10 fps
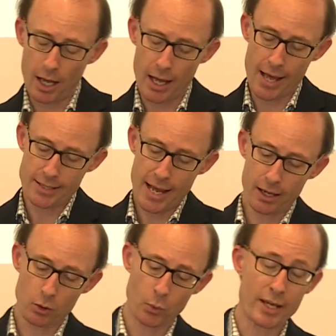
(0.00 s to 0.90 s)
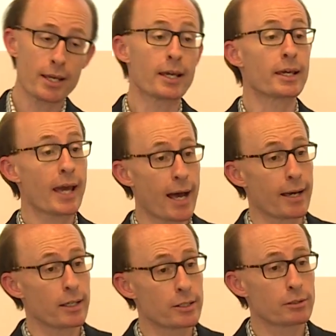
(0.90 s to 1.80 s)
and how do we
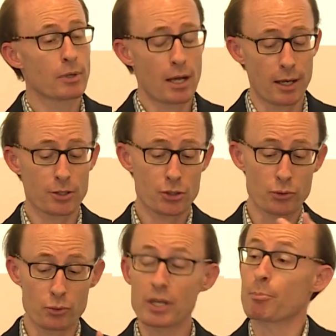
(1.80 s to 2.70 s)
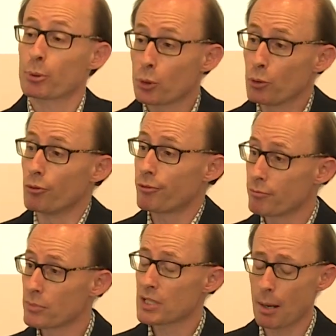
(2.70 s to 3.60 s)
engage to improve
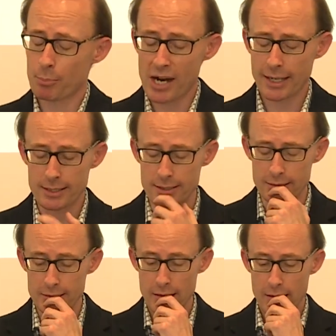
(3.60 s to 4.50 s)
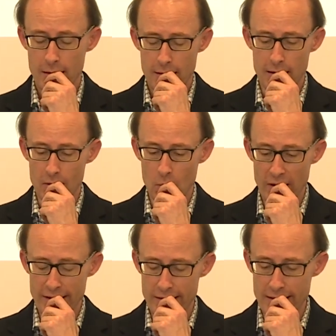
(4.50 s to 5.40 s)
some practices
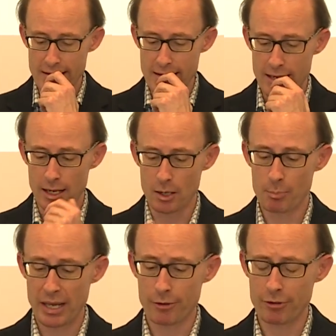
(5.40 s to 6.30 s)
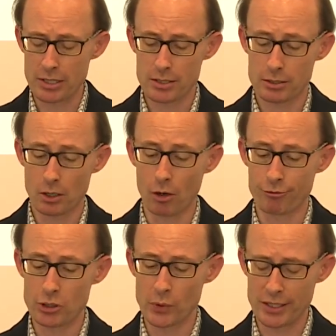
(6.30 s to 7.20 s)
where the benefits
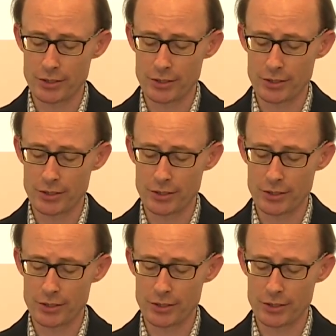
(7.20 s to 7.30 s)
of doing